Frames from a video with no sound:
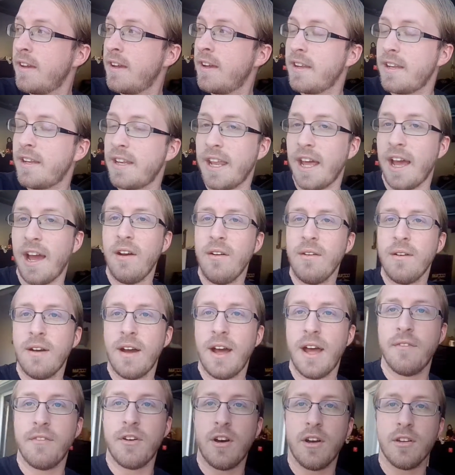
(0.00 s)
Now,
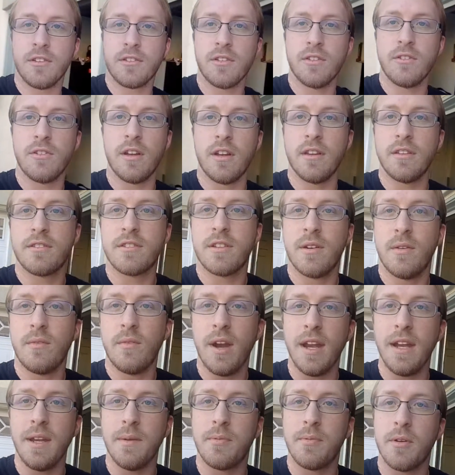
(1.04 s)
I've also done some
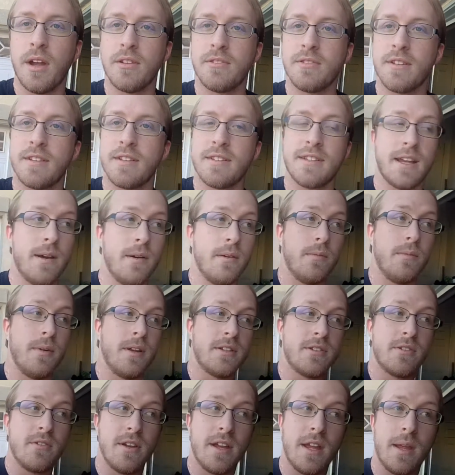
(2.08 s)
writing projects. How much
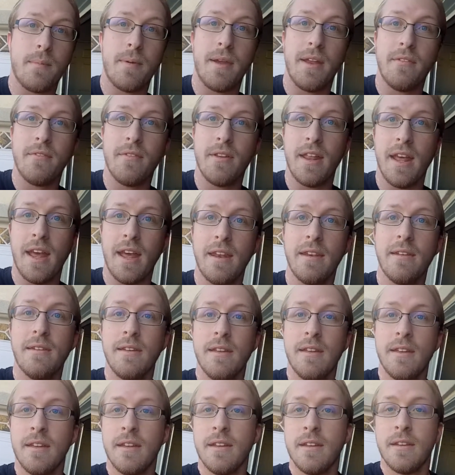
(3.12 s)
do I get paid for that?
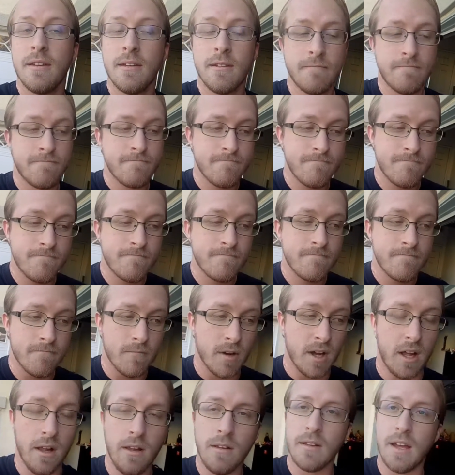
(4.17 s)

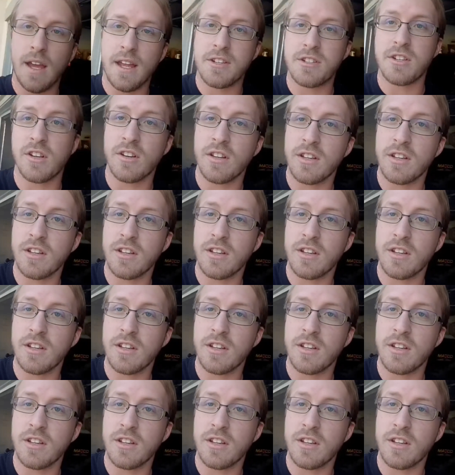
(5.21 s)
Well, I generally